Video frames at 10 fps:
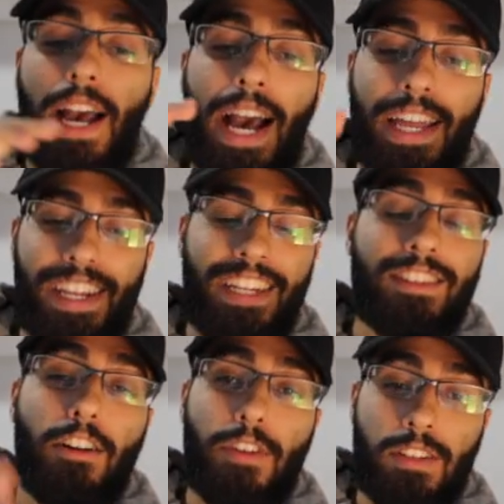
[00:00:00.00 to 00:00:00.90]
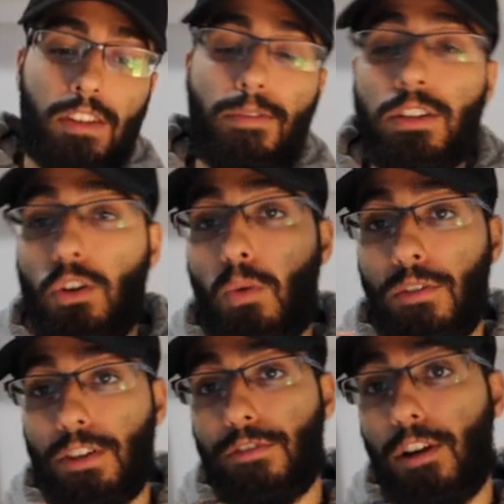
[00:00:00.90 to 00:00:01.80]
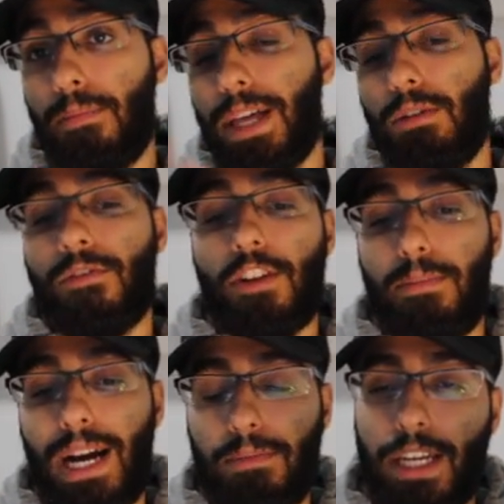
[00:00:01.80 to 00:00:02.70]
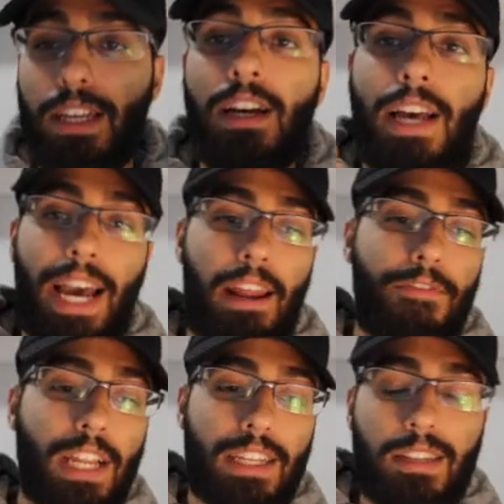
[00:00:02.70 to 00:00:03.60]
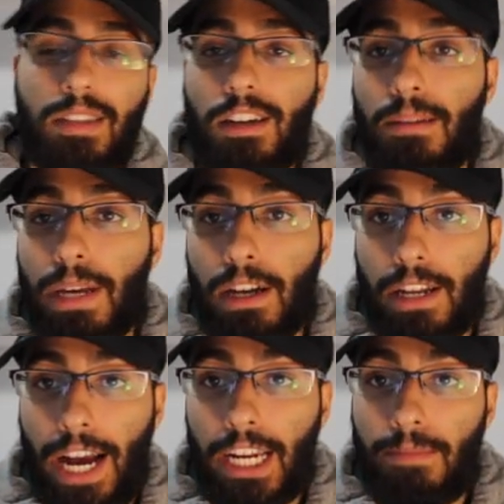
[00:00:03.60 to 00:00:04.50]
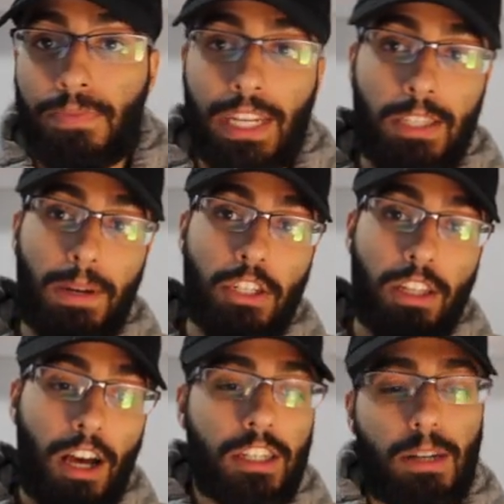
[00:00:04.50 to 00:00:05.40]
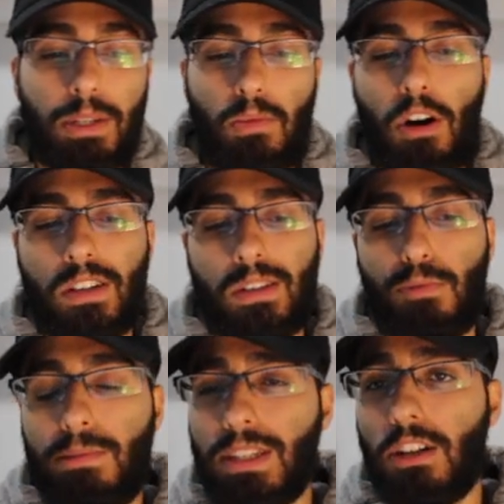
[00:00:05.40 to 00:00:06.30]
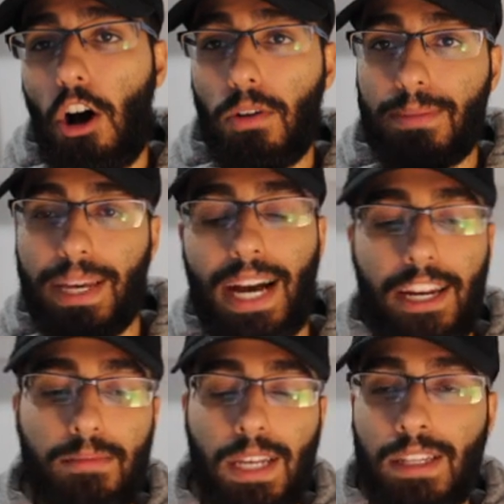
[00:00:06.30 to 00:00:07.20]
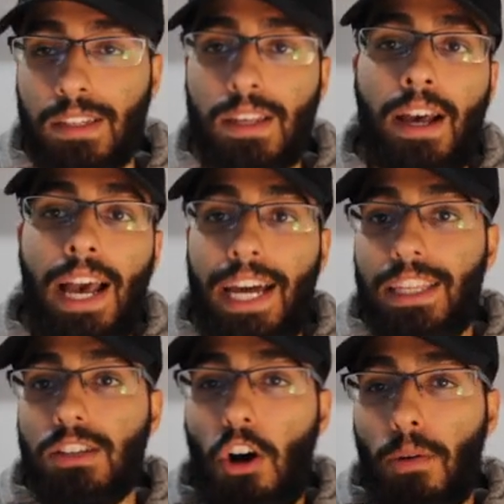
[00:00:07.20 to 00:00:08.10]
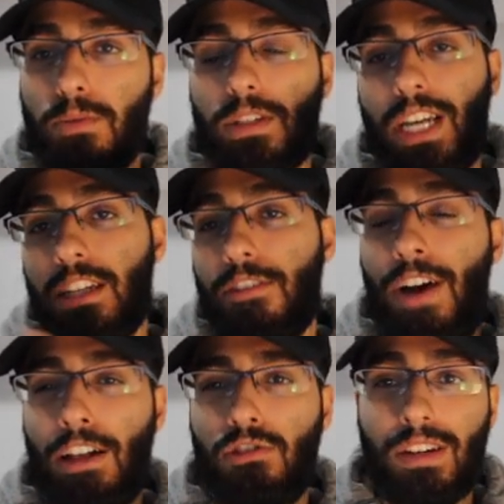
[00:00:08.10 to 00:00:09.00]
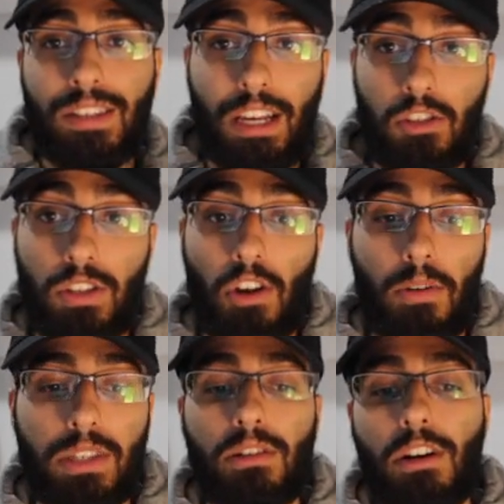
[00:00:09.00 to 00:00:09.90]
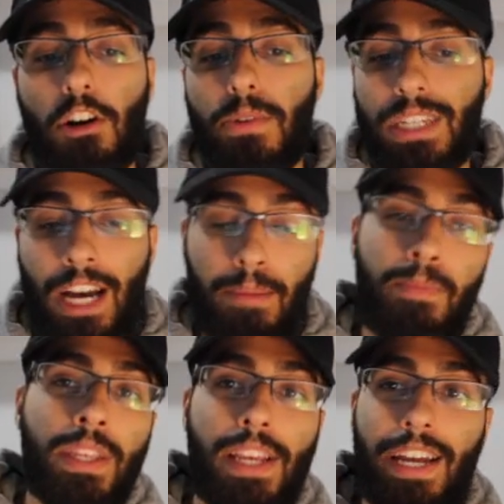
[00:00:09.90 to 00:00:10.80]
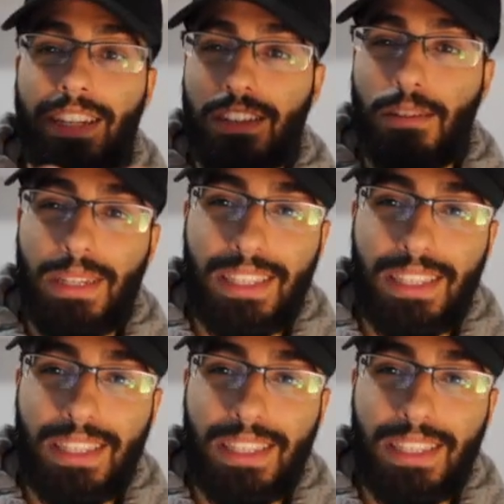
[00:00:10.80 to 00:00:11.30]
and then silver and silver, so one for your front plate, one for your back plate. And I feel like this is going to be a good item, especially long term as well, because Supreme doesn't always make items like this, and these always retain their value. Accessories always do good over time, and this is going to be